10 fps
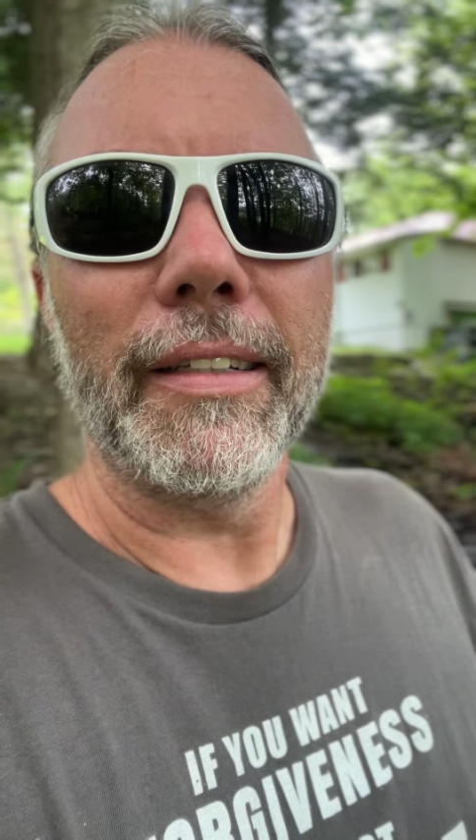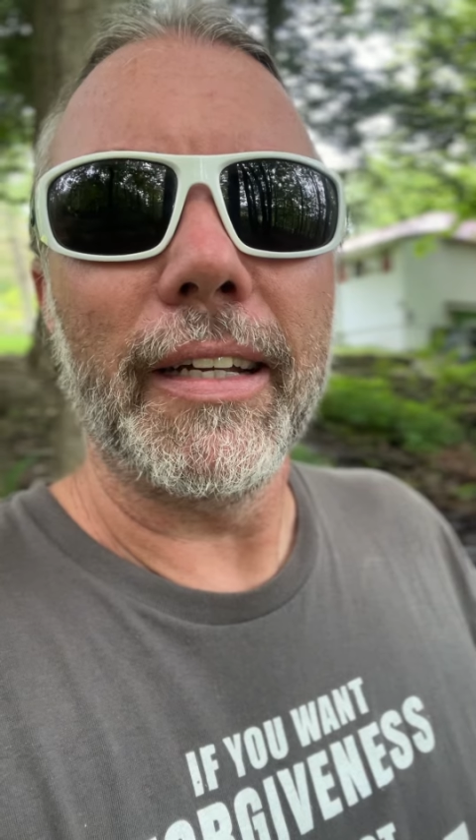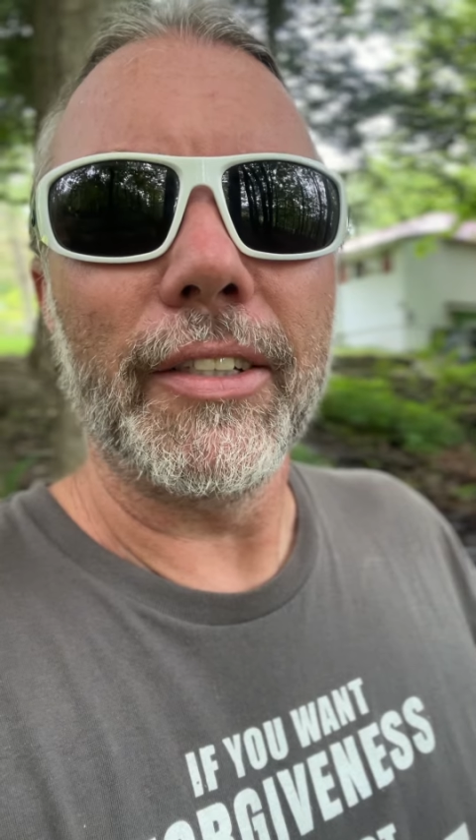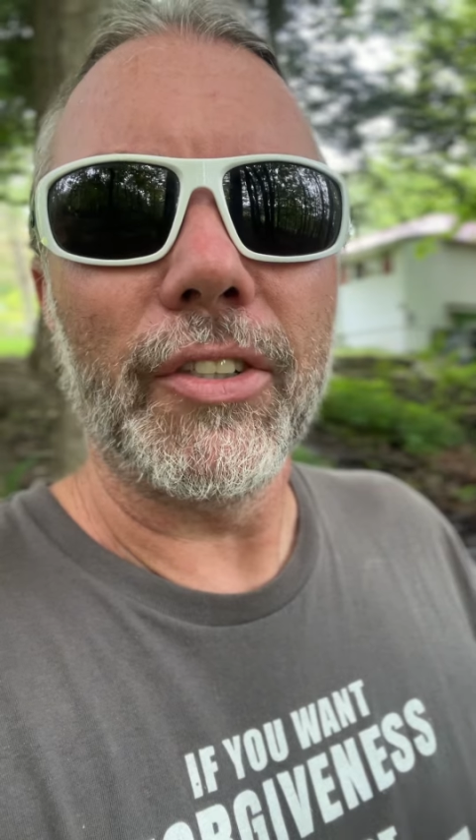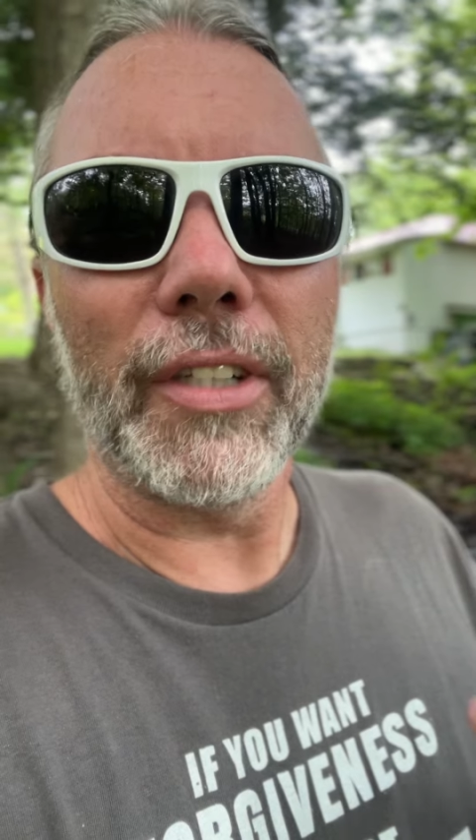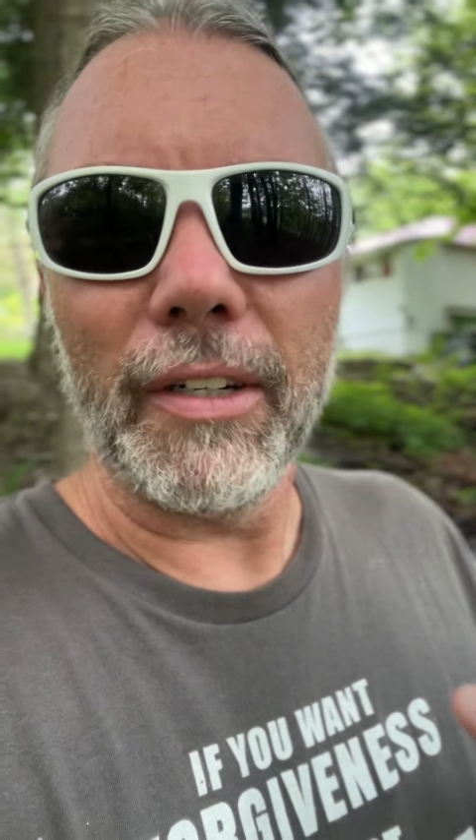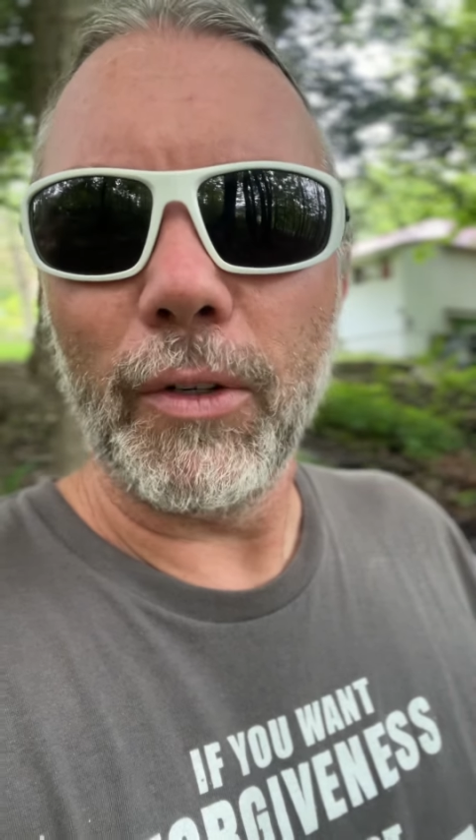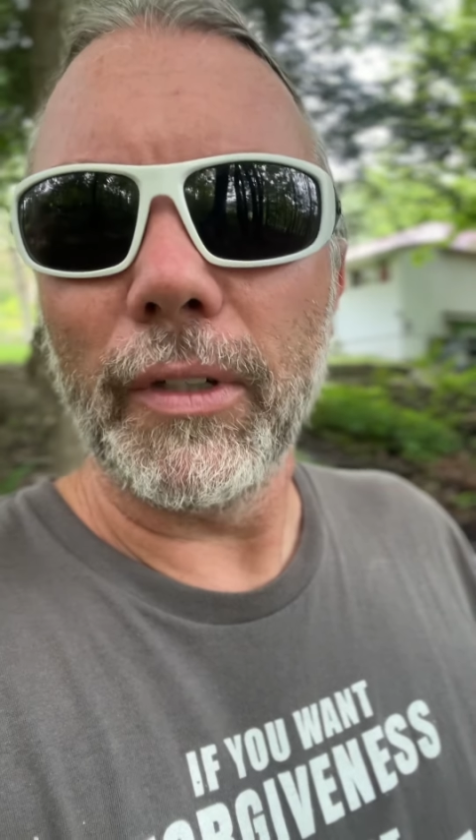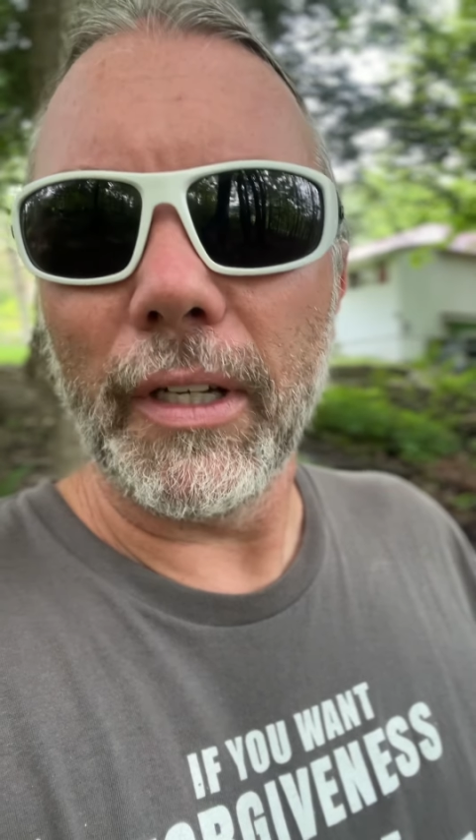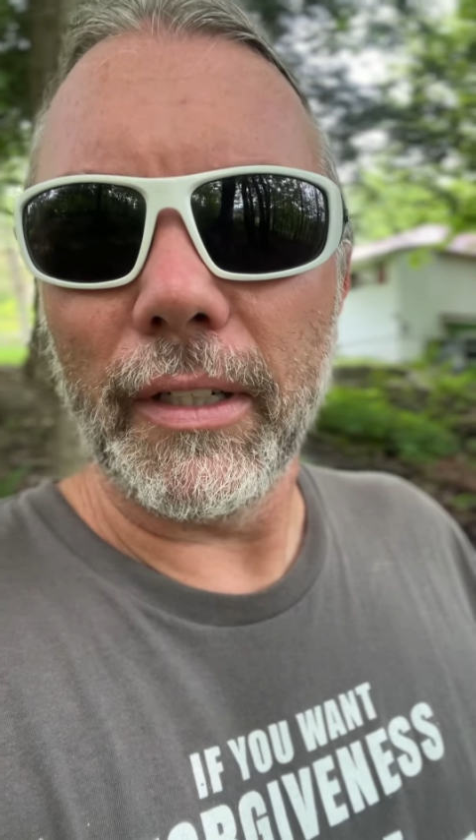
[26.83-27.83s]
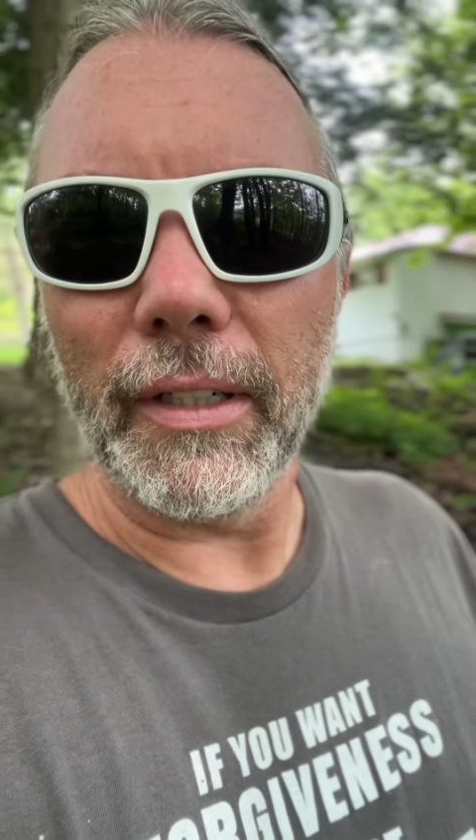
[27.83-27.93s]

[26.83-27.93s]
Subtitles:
instead of holding on to